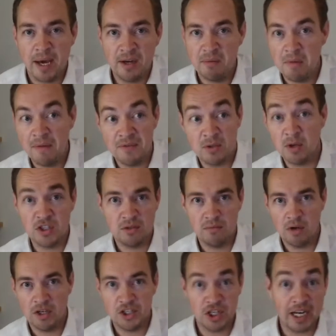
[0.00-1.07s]
a month. So
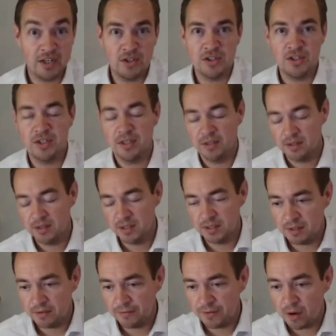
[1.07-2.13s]
I changed to the
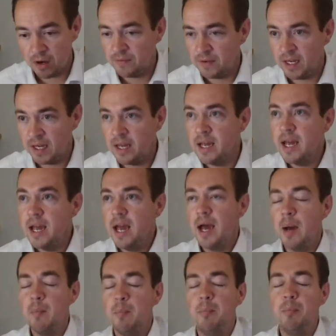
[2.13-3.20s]
5 year.
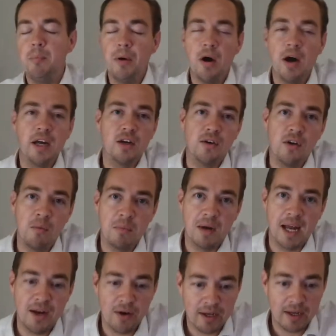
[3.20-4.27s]
And by God, I'm
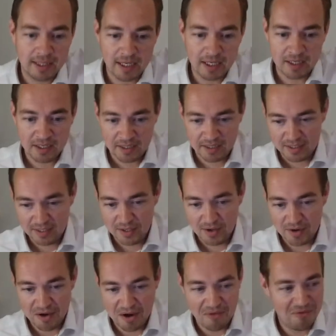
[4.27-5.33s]
glad I did.
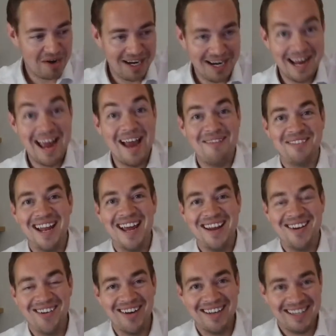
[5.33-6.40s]
I really am glad
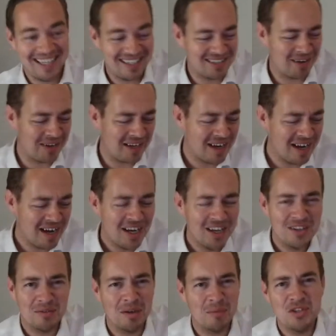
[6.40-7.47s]
I did. So I think
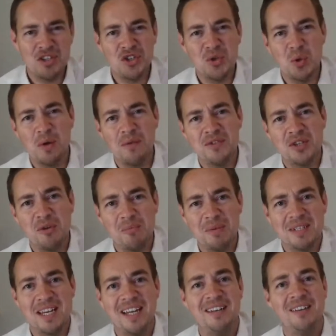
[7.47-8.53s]
I'm just short of
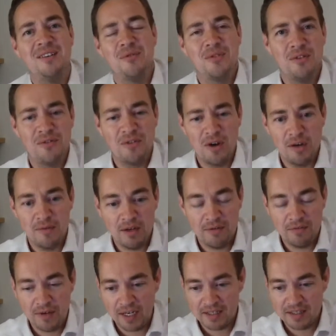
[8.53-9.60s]
2% for a 5-year
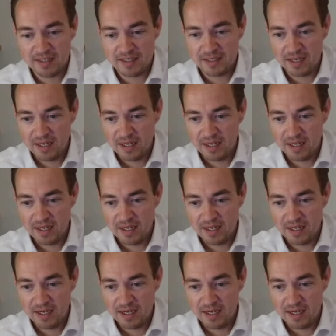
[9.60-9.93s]
fixed.